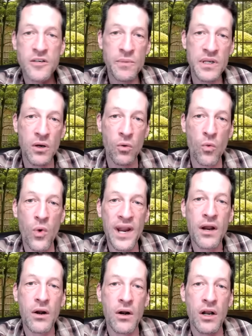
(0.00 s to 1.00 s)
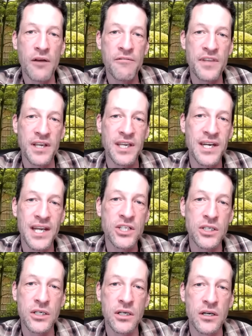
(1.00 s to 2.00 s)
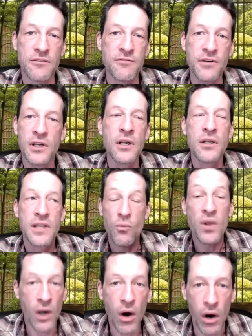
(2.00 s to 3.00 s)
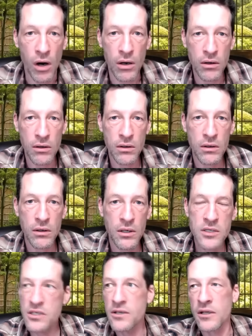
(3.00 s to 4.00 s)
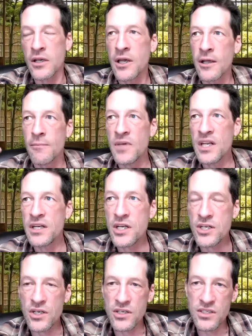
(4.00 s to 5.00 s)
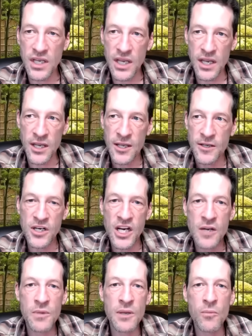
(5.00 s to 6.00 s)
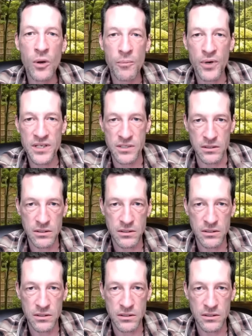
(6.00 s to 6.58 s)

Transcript: be aware of the connection of that we are. See, many teachings say you need to be more present,